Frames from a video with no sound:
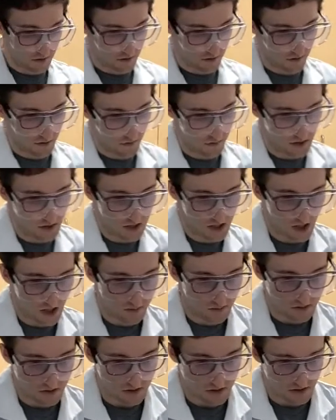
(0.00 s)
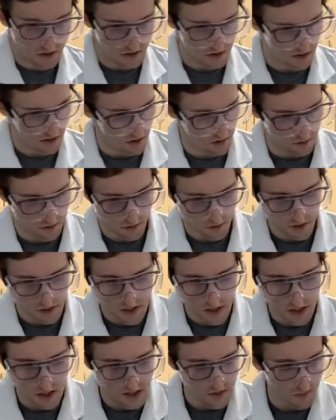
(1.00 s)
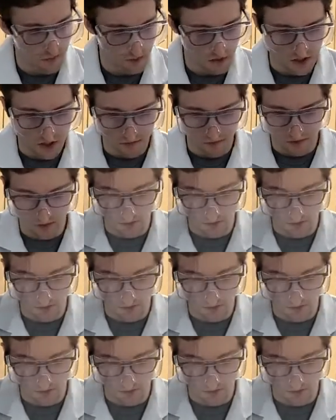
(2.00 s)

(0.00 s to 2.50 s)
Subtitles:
3 teaspoons of it.